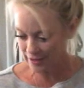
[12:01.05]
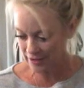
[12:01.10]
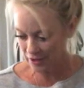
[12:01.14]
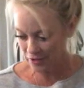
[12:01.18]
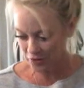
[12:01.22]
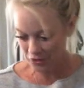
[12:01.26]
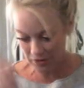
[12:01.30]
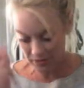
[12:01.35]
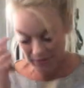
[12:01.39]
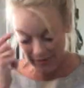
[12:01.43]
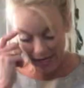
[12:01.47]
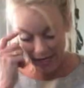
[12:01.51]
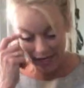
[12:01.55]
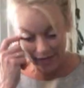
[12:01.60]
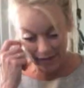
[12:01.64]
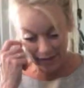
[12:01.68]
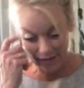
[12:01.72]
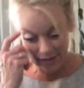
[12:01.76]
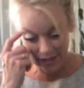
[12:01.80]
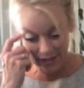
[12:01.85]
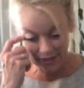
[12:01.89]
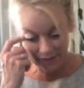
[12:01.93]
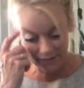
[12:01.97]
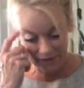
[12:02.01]
That's
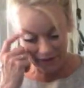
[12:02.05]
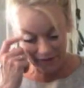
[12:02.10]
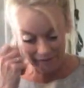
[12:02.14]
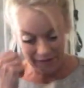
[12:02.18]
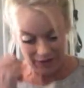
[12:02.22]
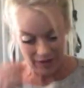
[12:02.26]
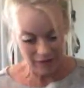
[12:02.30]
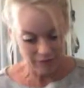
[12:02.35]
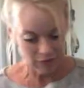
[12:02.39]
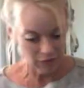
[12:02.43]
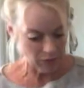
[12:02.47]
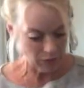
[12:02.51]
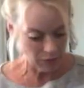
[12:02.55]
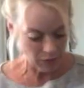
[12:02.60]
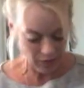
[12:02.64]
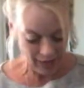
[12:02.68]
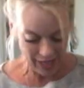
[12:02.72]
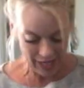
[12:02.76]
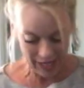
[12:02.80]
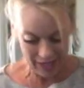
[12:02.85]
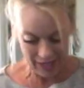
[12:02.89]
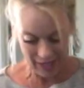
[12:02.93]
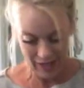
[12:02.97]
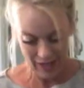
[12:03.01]
my favorite
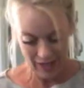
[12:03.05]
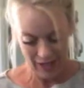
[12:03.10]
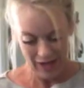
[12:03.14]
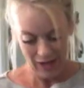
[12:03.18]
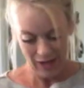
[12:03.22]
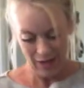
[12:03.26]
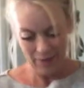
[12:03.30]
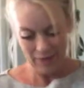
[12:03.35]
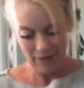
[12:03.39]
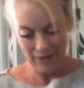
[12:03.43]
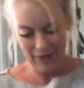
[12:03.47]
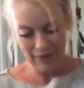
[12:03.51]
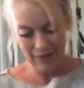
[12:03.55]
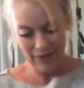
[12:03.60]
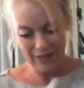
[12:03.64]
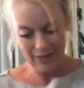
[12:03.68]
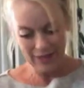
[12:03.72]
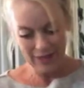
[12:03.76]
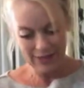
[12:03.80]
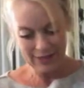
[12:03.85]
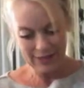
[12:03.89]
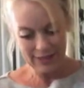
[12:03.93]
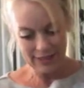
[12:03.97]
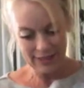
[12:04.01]
brand.
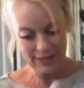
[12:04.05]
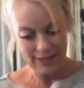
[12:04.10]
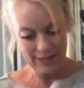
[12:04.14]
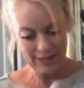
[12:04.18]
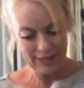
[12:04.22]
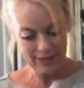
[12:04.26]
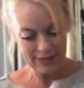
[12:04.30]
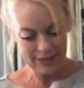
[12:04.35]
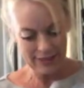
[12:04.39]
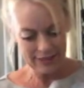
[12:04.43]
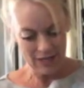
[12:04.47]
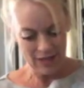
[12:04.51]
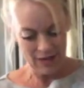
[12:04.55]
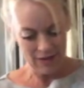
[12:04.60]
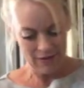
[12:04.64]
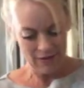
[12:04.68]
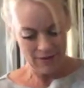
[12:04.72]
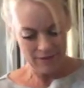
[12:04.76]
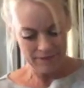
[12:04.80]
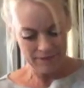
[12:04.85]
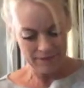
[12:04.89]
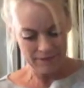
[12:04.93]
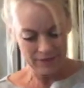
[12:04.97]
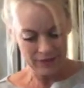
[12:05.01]
This is,
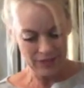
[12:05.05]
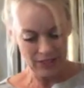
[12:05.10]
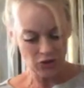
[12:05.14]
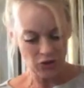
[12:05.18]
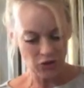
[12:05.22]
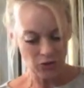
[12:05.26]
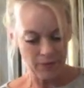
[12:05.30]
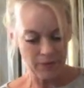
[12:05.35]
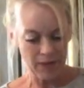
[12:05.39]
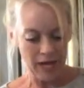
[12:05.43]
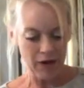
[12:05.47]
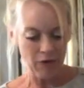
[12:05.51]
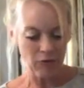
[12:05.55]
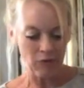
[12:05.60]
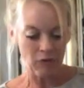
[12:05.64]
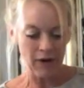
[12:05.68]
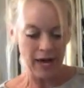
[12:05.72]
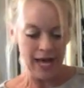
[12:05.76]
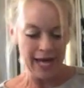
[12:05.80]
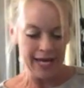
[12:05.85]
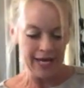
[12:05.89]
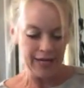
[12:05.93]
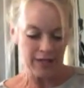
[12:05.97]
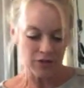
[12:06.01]
these are by
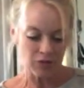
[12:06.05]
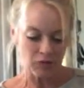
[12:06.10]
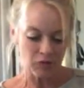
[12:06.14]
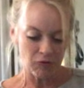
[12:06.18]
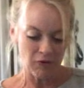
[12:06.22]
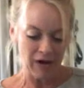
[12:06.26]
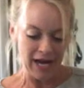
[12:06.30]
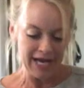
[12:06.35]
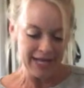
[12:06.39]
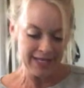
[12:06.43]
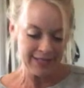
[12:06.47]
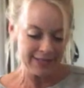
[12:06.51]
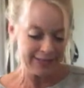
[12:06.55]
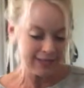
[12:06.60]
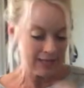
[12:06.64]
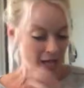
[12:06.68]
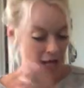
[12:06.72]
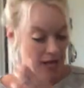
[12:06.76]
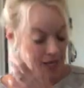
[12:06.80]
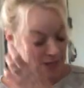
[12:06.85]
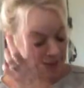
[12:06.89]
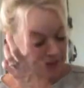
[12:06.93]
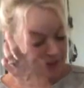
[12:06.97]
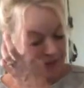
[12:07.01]
Right
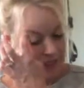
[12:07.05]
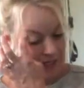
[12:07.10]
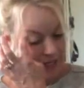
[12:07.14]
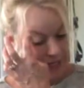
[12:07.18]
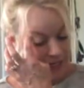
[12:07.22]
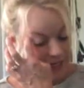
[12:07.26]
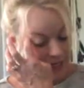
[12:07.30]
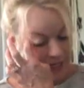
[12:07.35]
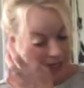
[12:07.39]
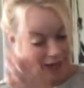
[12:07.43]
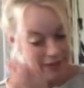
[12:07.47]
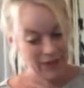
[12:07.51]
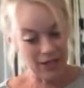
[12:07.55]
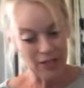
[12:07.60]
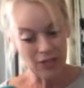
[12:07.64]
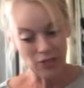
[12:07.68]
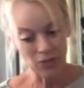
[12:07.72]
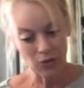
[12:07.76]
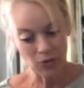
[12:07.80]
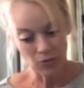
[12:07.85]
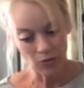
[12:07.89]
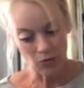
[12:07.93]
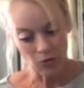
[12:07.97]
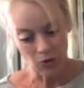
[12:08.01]
socks. These
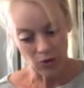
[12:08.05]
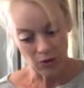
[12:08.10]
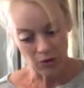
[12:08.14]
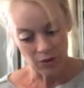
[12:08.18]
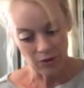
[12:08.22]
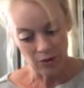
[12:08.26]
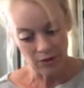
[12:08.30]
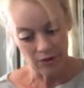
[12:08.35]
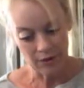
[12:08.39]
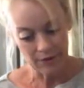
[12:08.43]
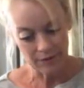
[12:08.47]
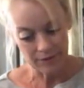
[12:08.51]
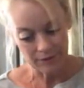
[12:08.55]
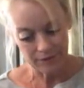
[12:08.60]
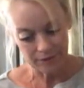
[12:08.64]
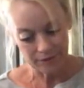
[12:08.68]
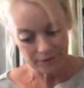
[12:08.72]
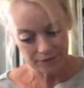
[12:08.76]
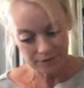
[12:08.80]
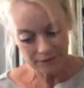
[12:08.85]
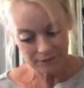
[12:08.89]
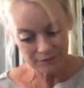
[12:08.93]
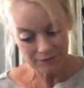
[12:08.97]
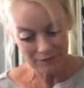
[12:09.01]
are wool,
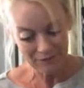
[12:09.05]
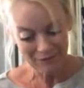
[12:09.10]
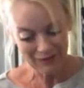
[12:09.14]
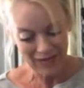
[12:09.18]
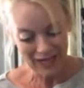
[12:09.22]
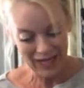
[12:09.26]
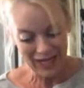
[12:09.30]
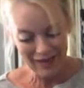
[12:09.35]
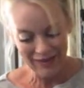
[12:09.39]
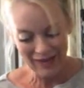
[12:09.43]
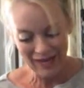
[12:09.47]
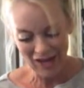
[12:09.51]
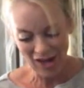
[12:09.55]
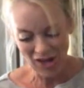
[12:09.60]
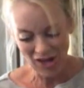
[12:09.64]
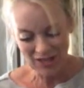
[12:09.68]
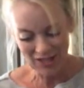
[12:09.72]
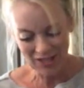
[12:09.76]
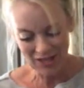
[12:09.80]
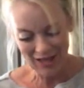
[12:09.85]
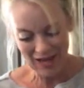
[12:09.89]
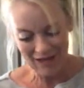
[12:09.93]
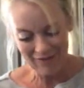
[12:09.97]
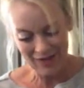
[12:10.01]
and they
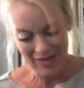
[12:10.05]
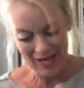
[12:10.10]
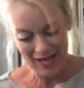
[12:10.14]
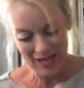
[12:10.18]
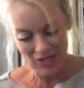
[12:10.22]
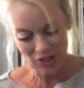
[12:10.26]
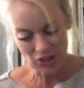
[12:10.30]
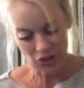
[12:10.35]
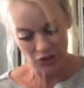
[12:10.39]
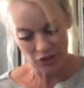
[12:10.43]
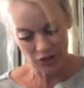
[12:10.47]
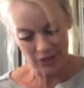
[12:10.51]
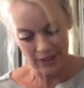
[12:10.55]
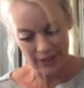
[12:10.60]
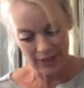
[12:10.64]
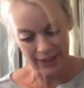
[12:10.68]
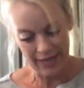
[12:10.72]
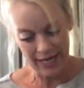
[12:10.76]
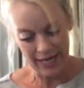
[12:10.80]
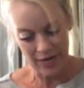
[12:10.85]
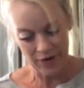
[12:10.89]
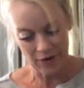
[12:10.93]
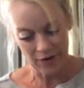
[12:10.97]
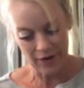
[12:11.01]
also have an extra
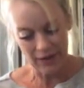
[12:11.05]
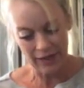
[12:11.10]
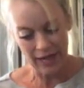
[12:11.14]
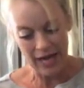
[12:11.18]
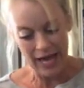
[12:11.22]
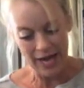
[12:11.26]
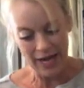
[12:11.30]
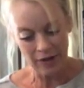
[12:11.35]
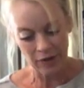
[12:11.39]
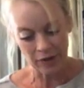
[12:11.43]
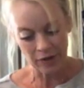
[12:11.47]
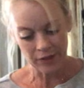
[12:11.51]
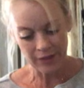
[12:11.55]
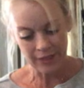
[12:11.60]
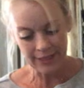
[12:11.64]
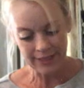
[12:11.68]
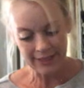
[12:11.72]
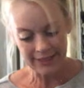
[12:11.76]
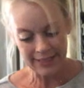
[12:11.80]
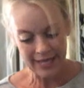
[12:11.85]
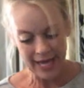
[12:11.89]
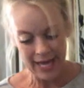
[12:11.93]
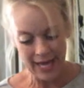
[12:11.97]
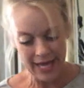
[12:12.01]
layer liner
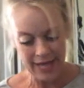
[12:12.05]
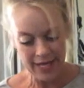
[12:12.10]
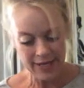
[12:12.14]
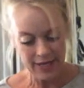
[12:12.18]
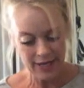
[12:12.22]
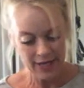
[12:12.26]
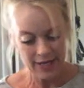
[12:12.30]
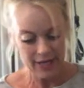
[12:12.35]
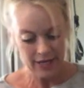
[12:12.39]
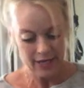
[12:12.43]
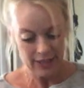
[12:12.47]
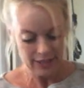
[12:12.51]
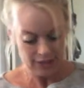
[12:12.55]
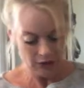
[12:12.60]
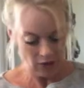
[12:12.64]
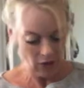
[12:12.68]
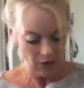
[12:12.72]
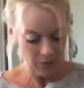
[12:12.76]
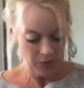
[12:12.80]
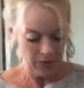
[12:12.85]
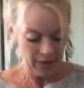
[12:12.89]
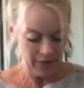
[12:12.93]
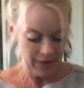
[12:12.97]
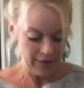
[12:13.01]
inside. So I
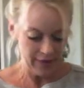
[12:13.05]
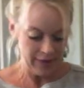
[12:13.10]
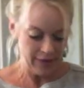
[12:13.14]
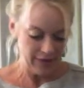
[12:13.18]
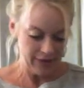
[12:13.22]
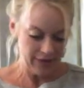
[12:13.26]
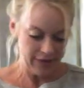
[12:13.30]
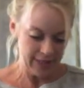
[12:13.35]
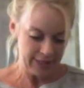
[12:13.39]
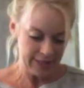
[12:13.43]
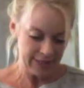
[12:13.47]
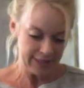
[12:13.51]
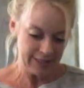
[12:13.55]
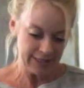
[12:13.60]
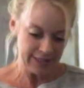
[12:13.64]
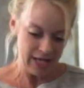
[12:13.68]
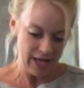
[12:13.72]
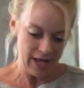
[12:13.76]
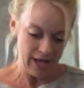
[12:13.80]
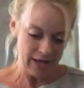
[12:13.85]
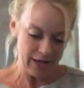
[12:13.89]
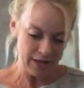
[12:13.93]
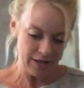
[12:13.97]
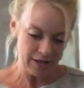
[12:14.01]
put this
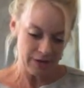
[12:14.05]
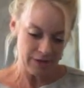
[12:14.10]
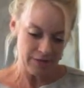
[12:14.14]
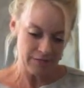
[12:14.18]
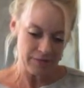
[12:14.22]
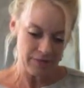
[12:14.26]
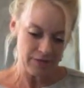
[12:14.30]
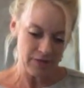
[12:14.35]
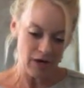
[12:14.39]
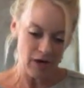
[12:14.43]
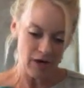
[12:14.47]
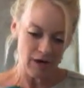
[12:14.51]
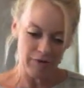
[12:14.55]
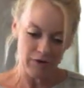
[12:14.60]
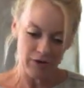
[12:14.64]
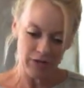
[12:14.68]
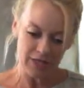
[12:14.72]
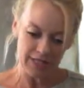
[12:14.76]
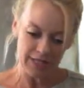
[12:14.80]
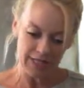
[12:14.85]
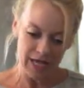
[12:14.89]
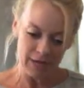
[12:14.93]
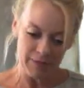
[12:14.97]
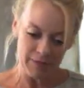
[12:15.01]
sock over the
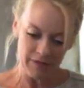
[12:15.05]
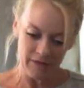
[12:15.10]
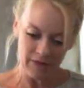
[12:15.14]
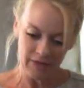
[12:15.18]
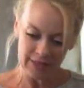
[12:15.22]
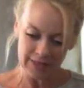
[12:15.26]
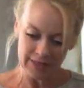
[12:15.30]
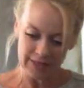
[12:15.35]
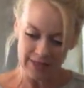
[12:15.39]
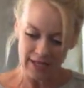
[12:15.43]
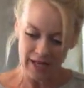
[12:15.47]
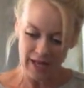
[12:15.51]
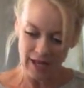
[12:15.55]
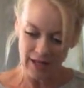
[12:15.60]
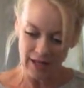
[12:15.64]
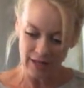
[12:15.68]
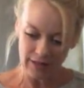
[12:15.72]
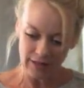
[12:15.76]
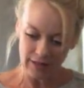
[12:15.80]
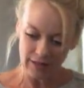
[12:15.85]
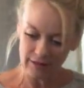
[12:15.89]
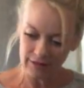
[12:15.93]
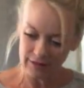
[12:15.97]
top of this sock,